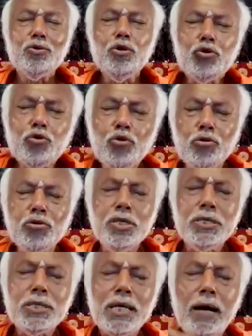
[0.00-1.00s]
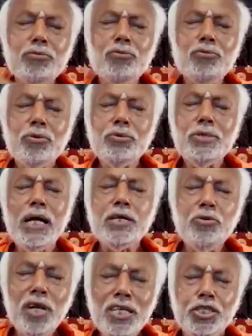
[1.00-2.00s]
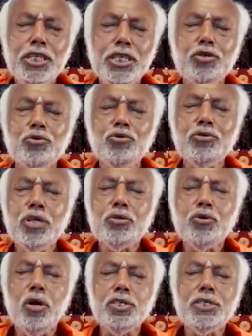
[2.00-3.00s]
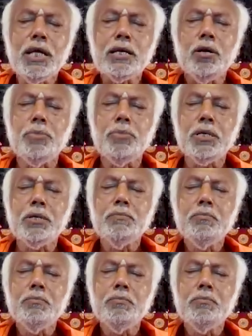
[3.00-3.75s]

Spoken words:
So true to the sound that you are listening to, the thoughts are coming.